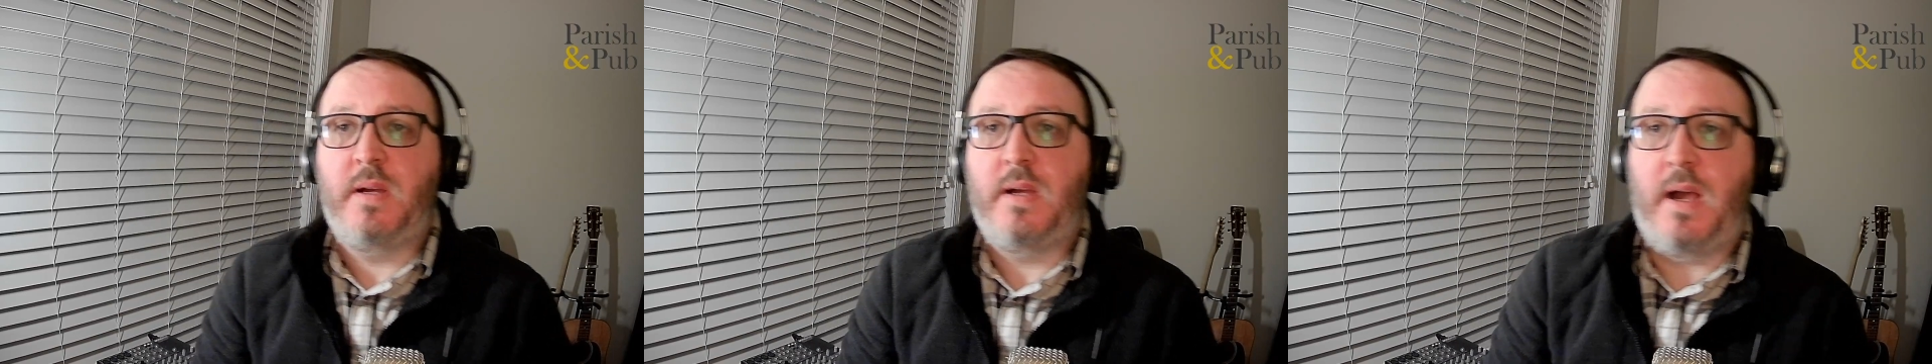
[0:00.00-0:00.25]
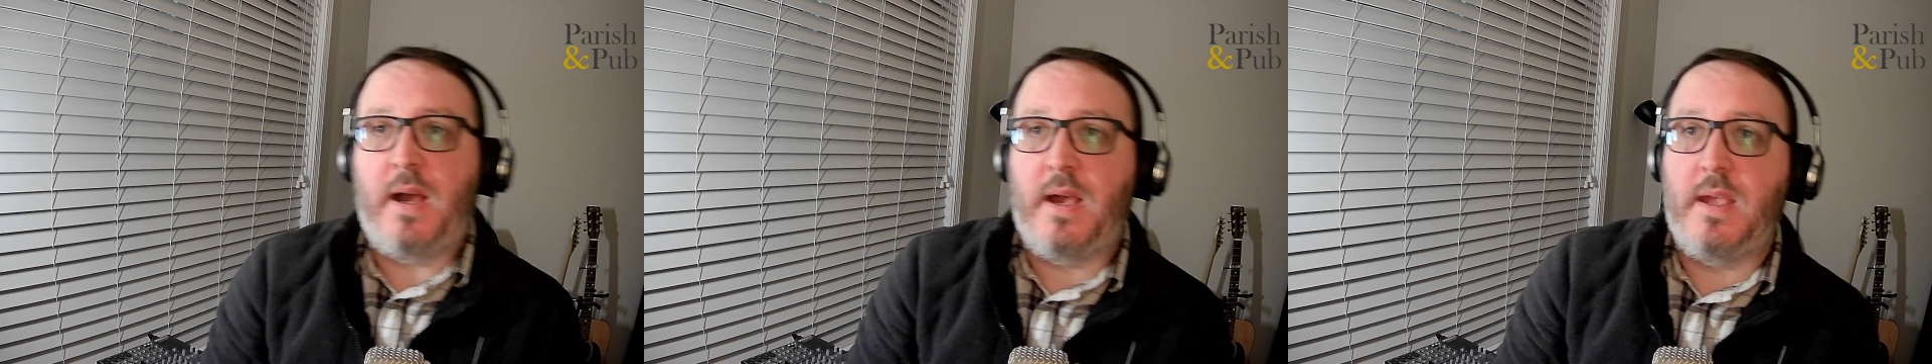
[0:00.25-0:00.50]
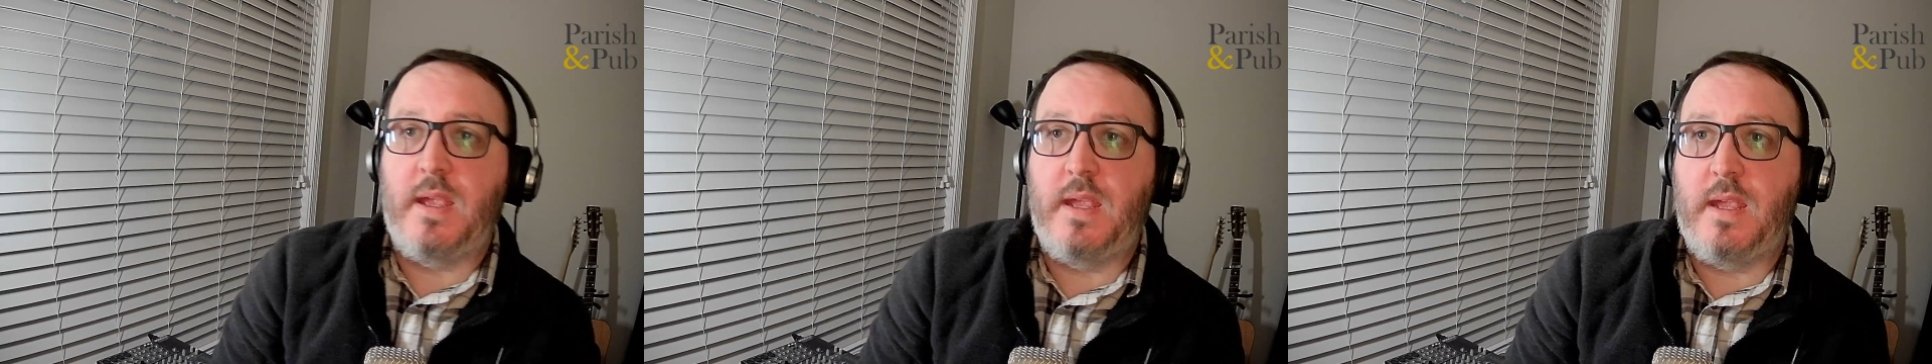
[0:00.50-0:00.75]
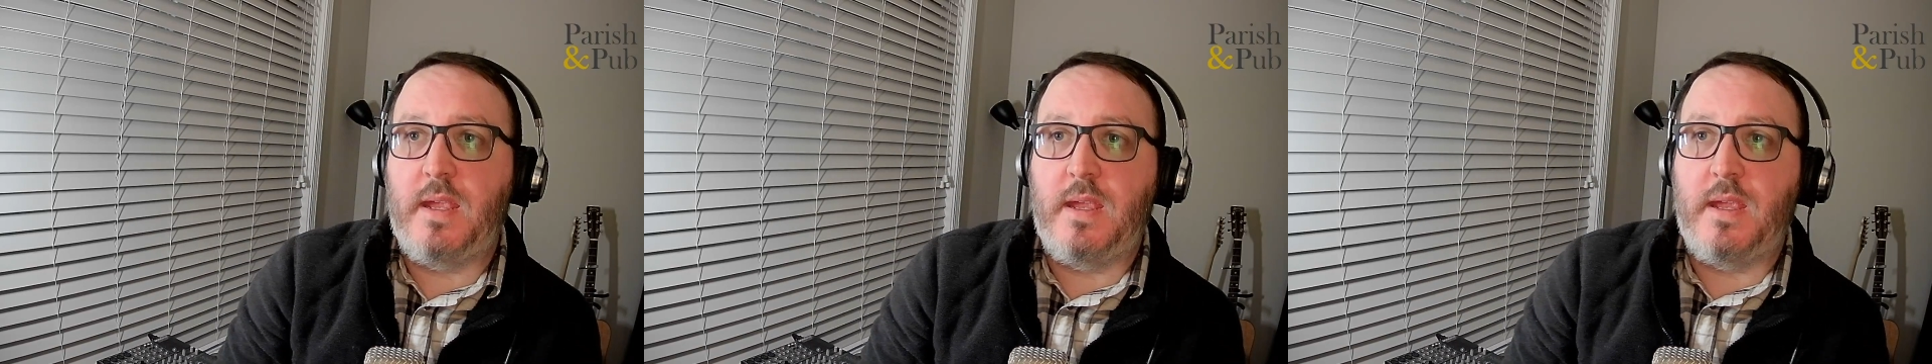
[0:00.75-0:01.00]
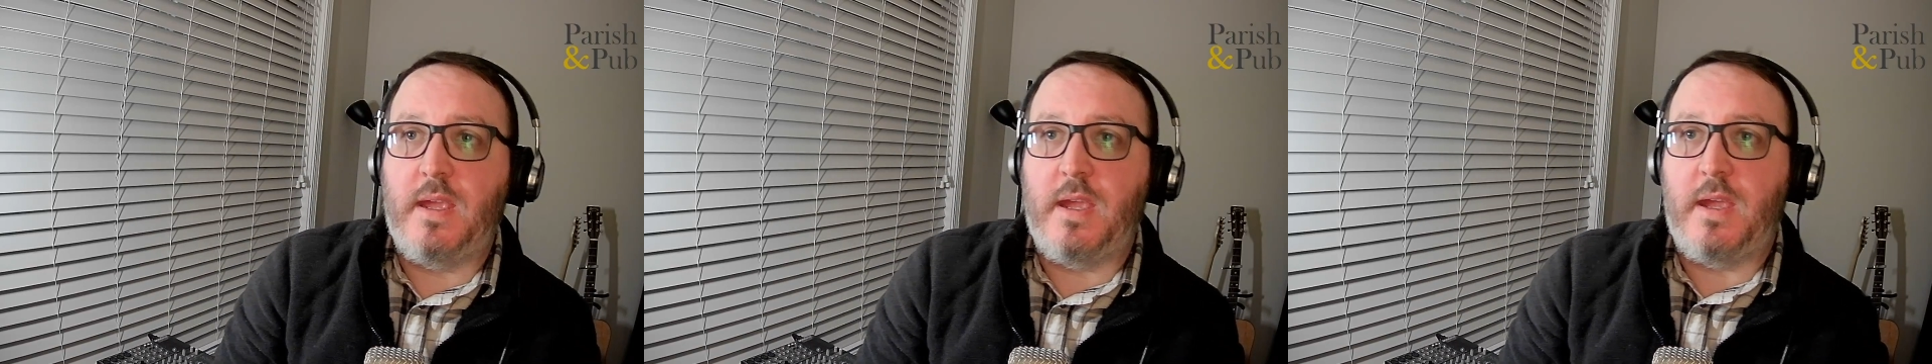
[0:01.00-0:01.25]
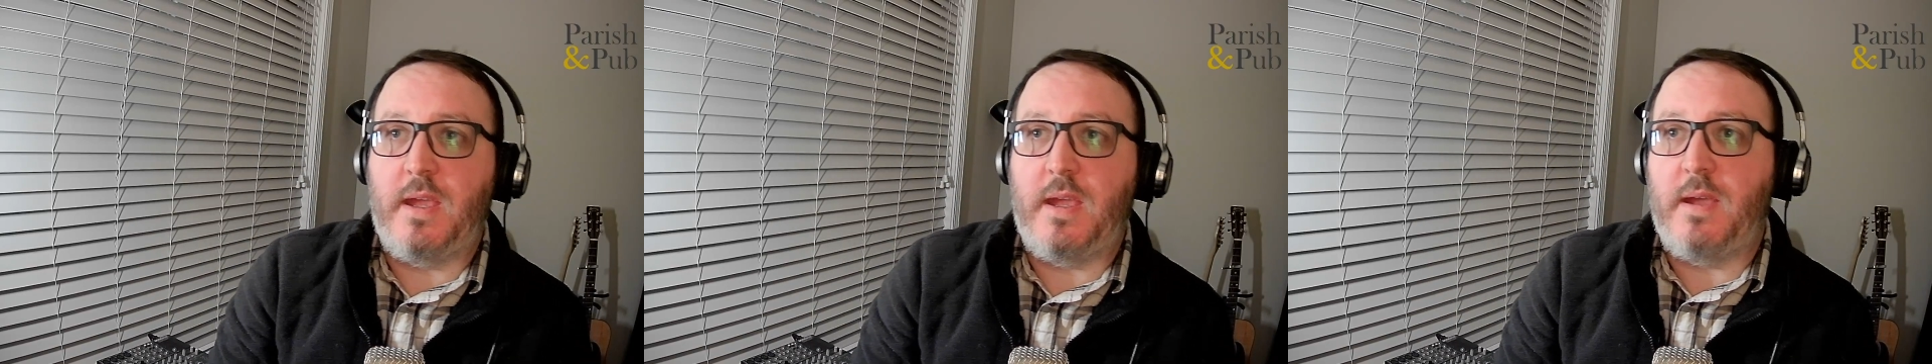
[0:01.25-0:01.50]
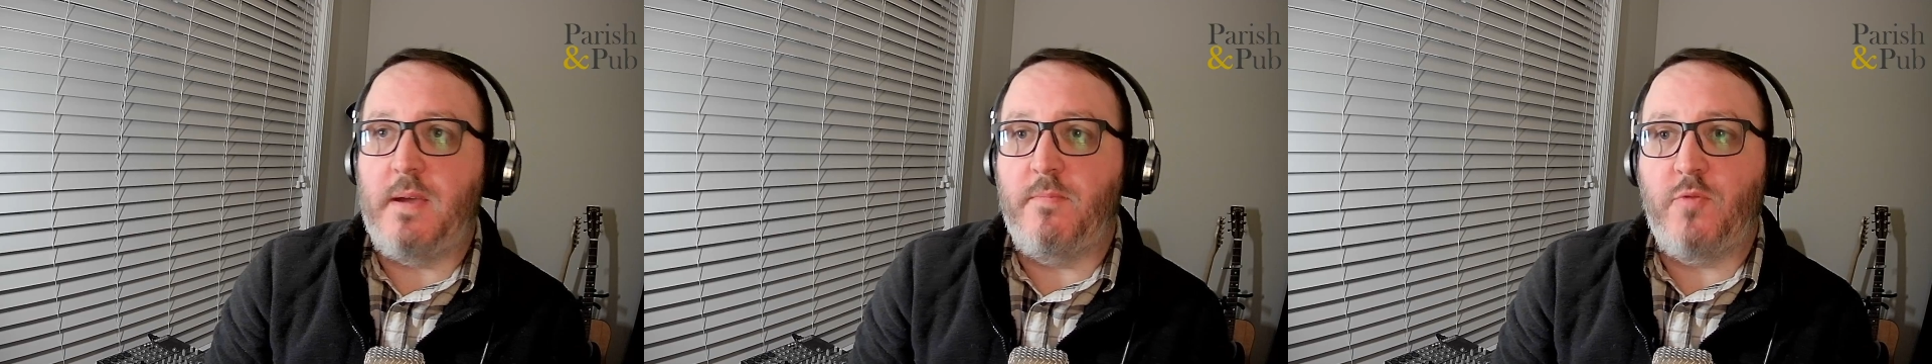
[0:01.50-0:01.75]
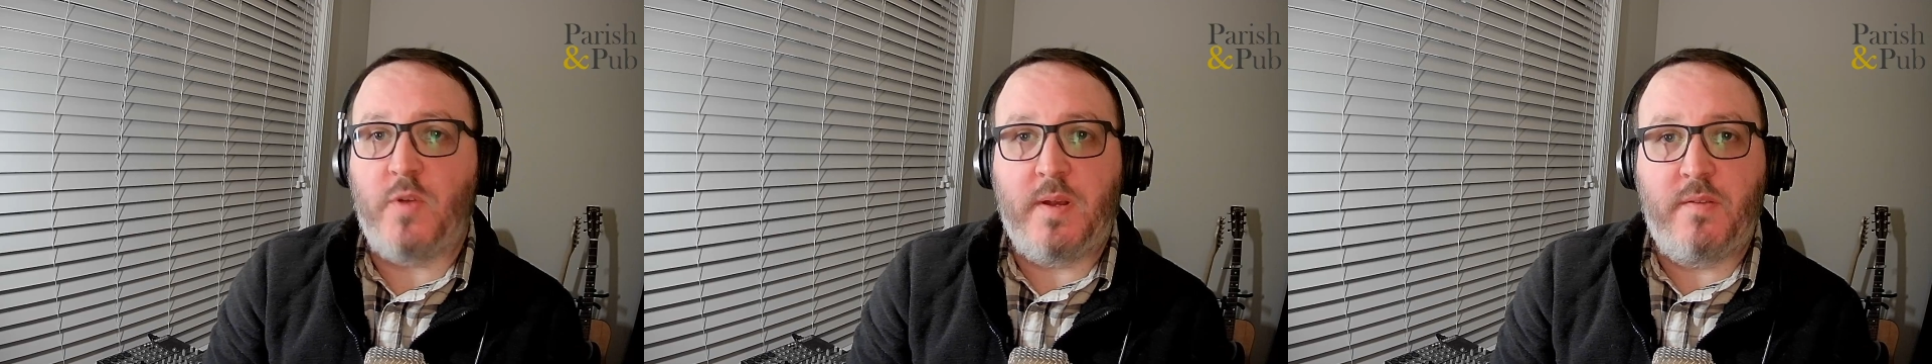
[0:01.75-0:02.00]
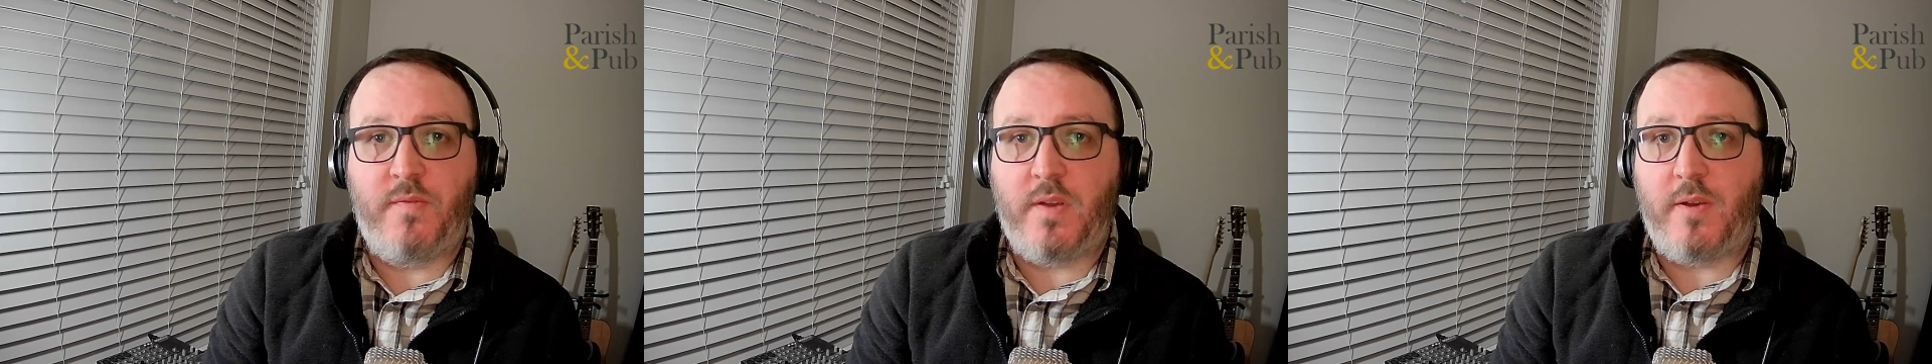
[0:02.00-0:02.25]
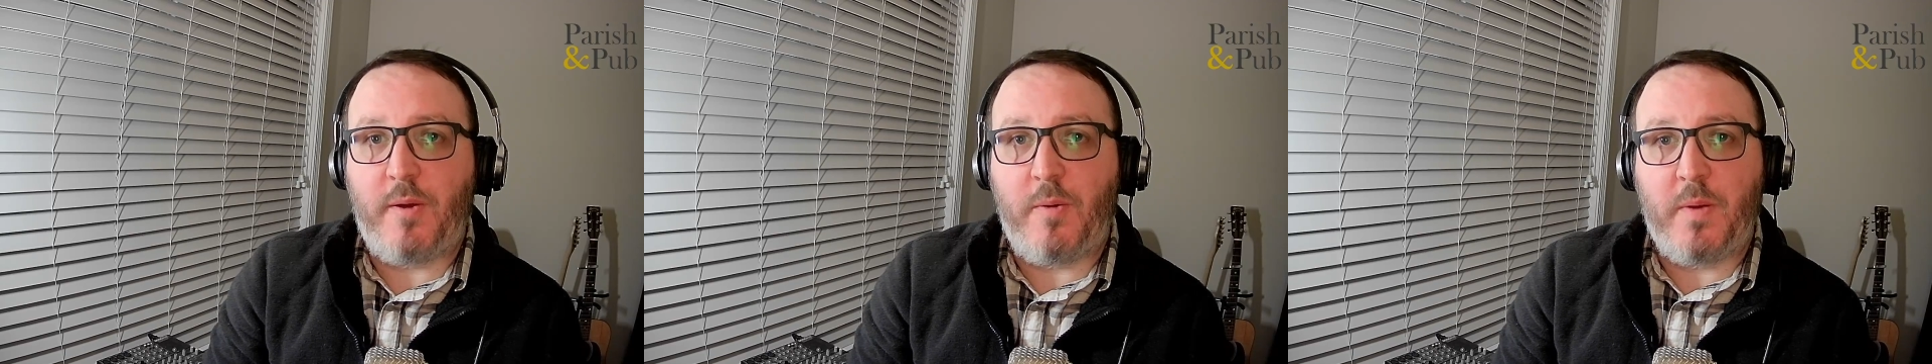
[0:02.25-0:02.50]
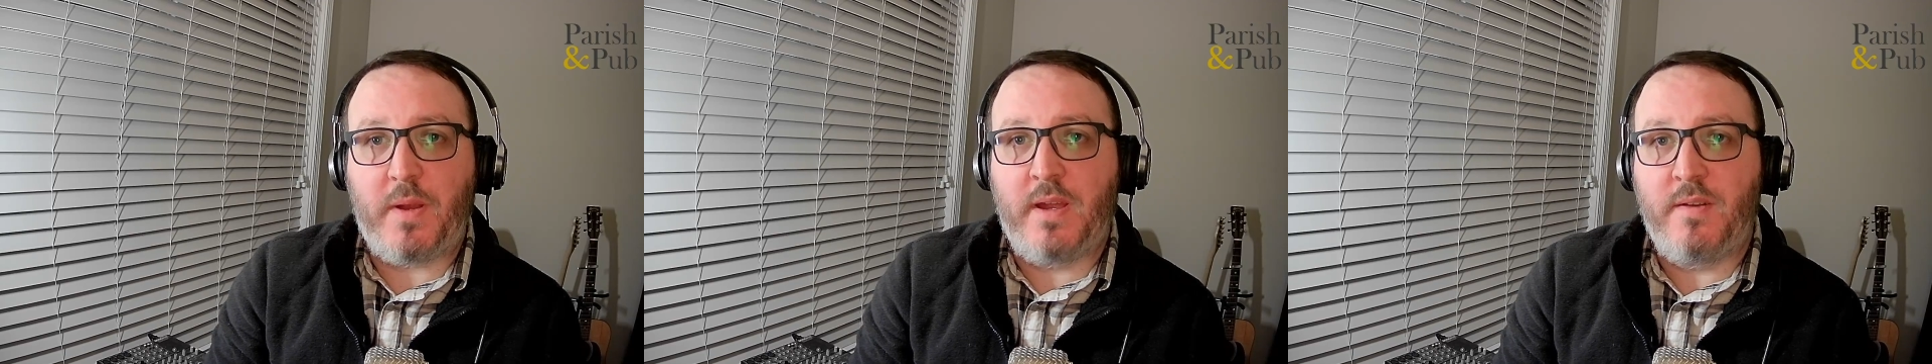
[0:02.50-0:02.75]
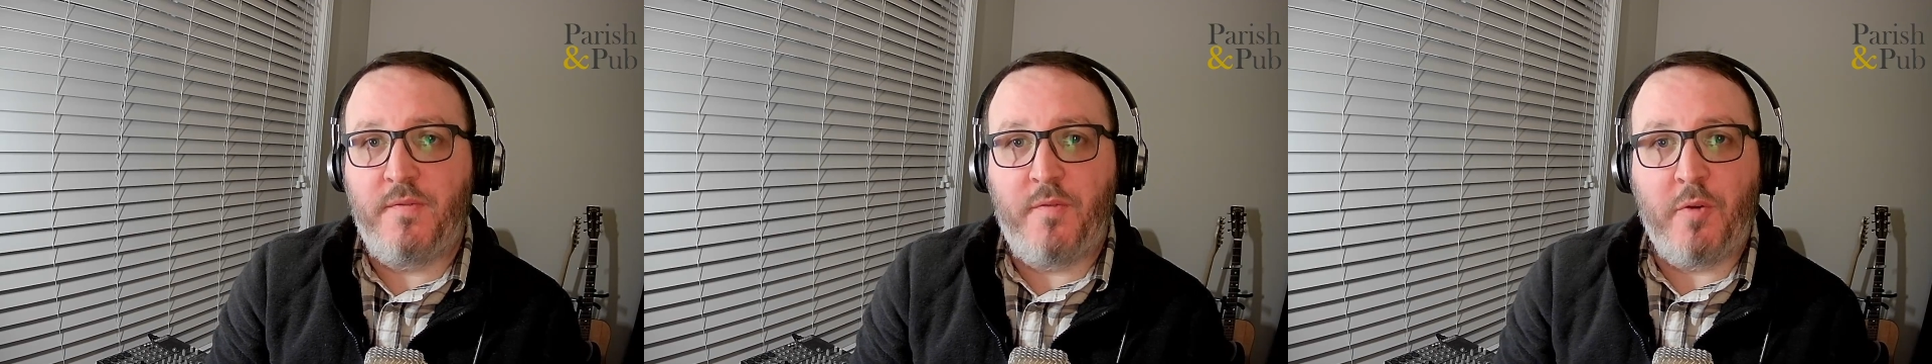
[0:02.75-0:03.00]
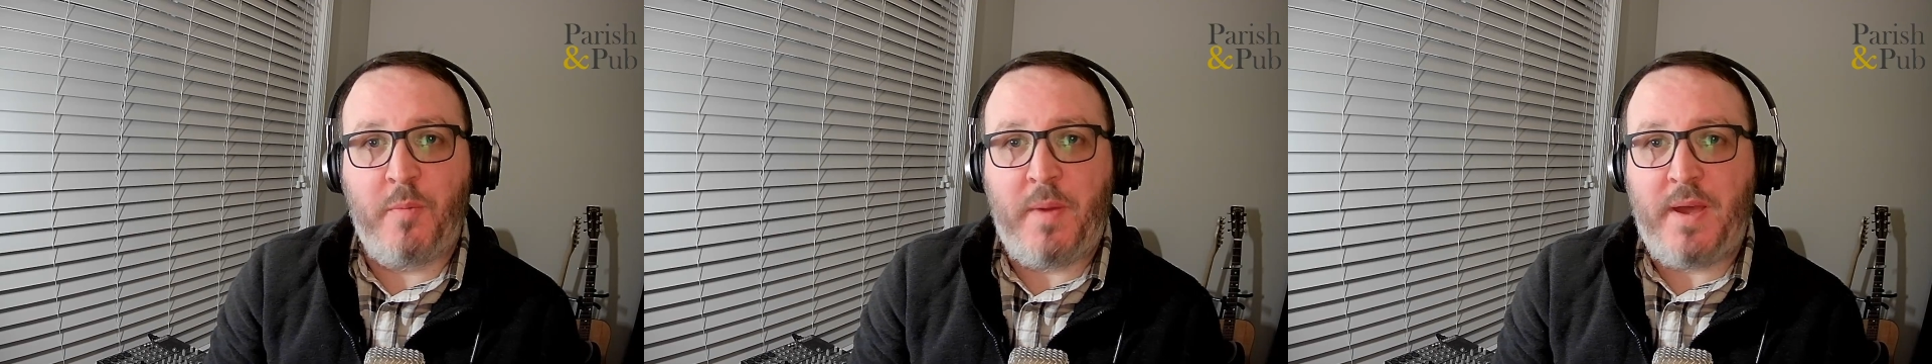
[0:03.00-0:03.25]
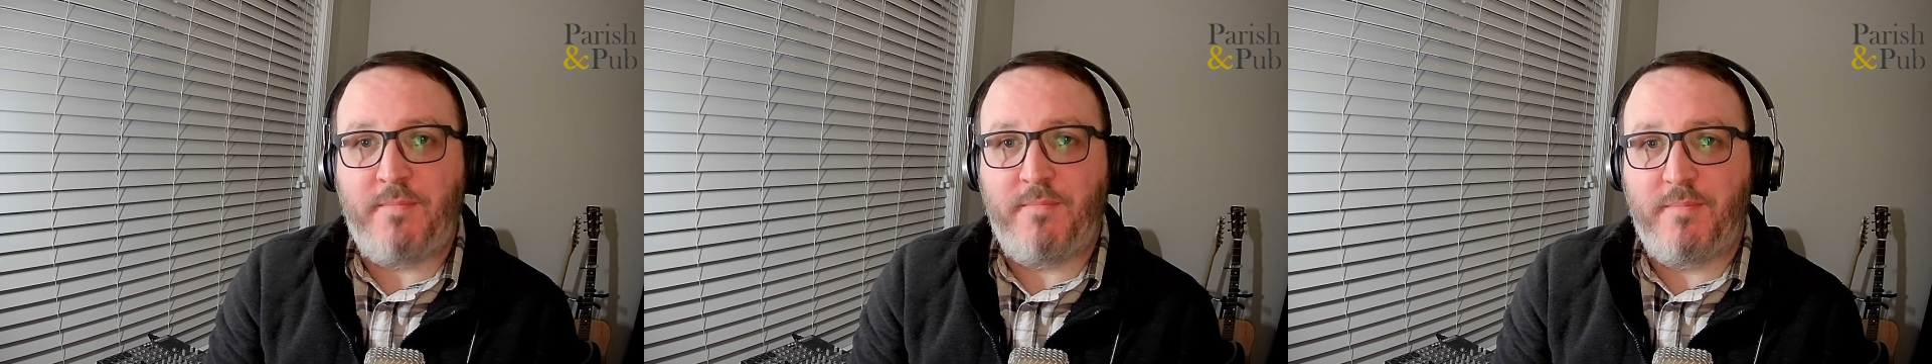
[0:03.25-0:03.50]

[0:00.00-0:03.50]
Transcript: I am trying to figure out what kind of format